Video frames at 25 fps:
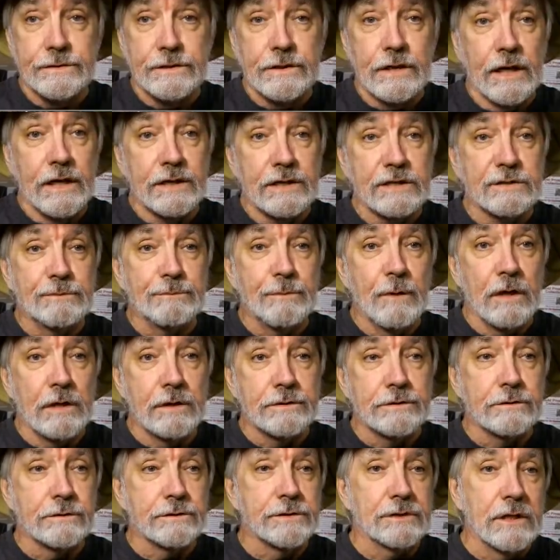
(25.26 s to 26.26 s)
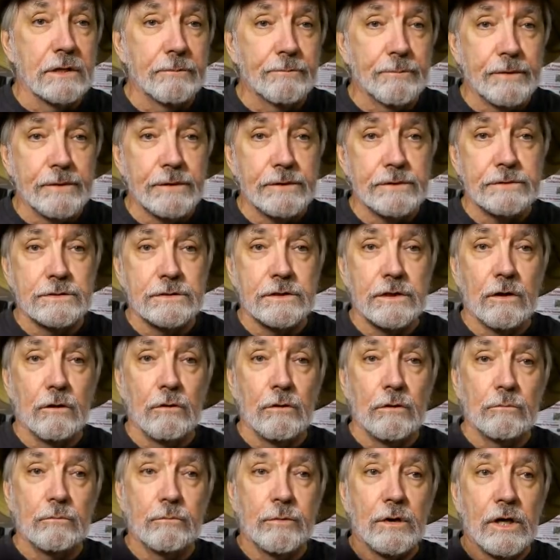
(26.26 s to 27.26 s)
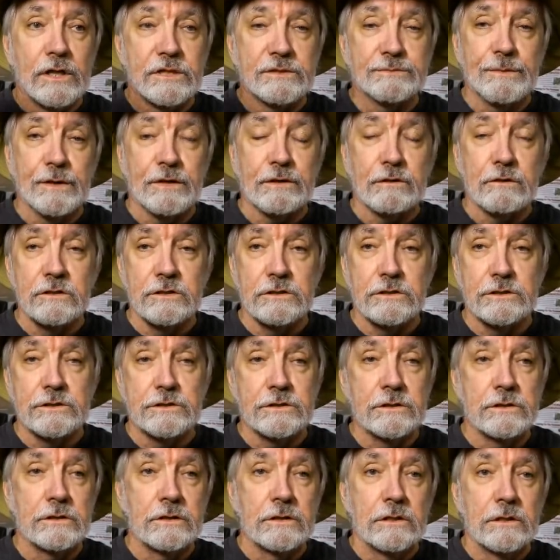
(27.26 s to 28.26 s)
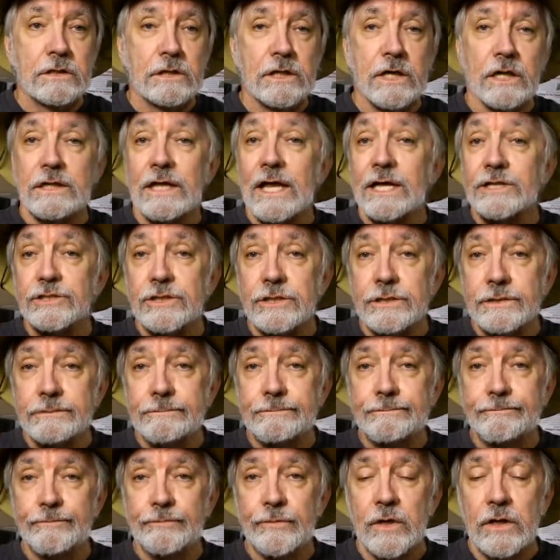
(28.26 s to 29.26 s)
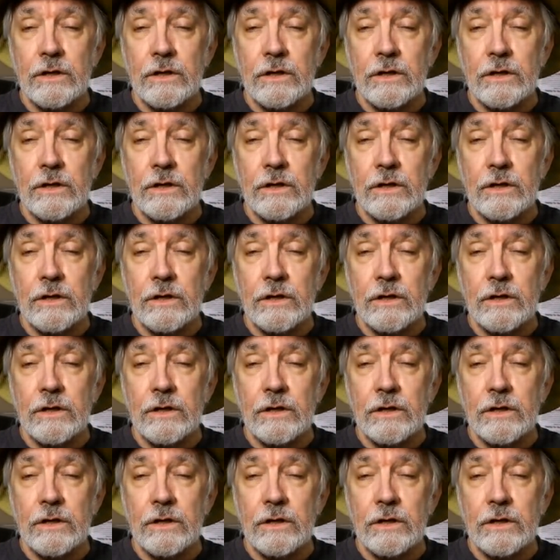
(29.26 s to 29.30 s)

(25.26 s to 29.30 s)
tonight's sponsorship is the Gold Prospectors Collection.